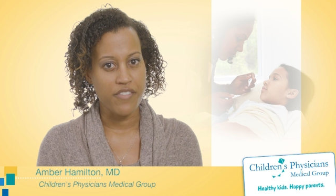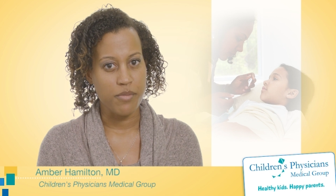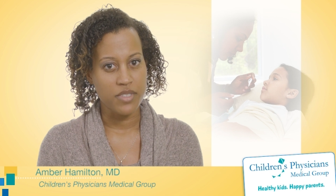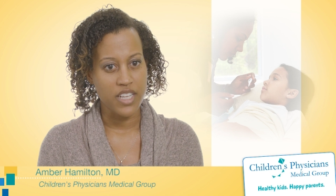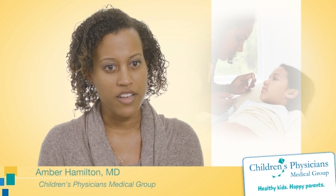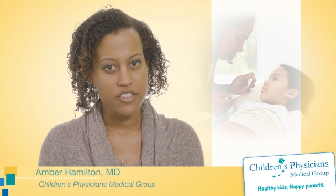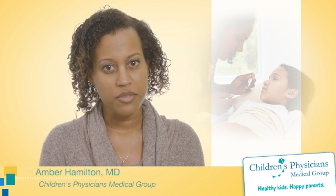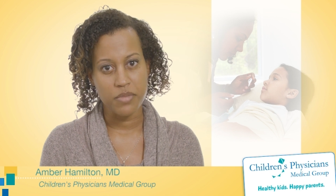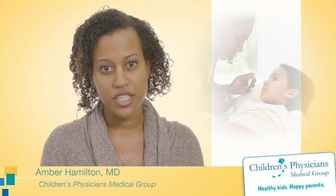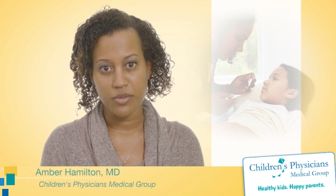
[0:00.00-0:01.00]
of
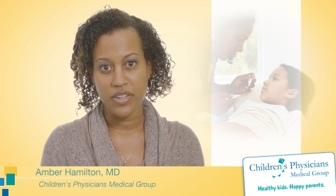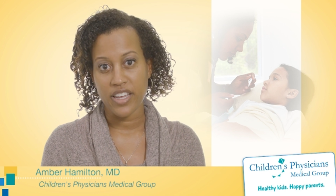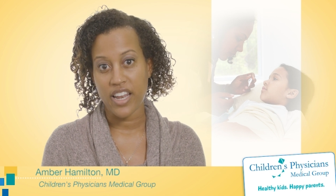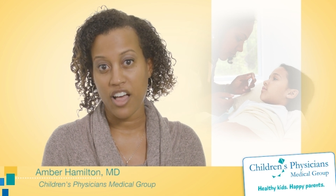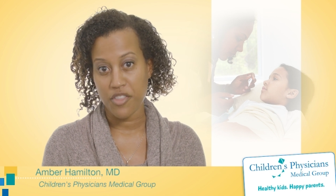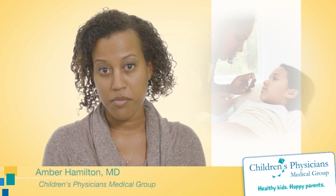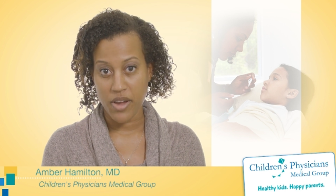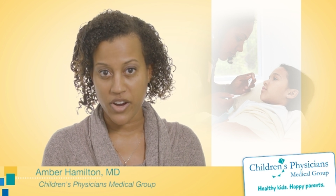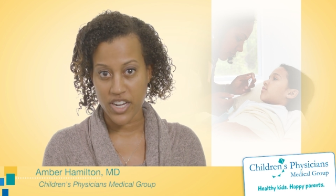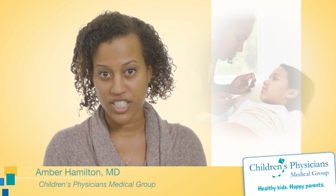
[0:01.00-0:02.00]
themselves because we need healthy
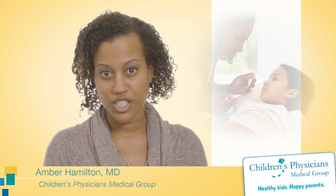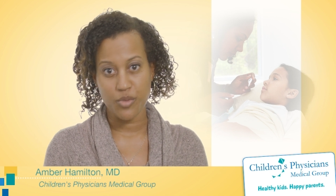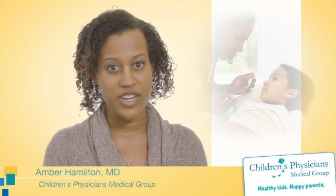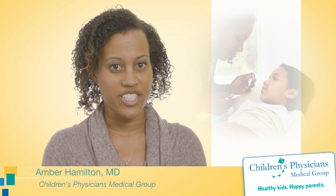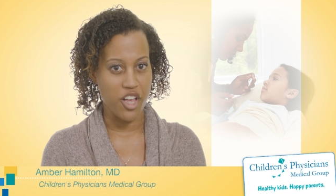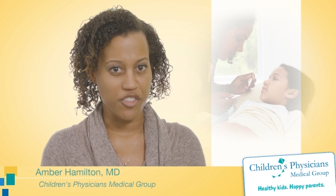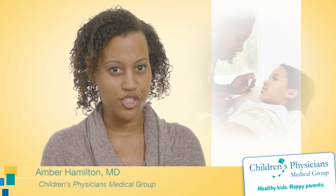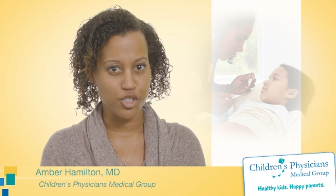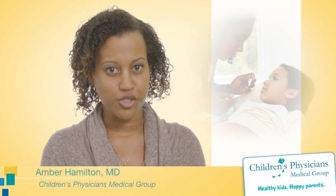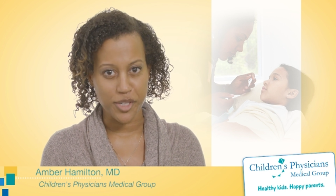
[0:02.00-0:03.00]
parents to raise healthy
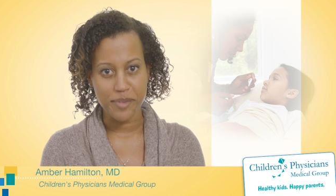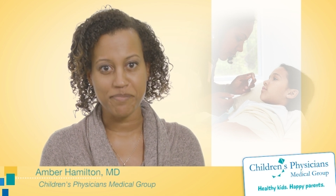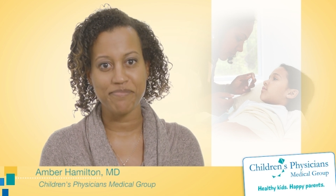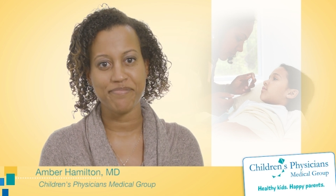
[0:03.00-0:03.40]
children.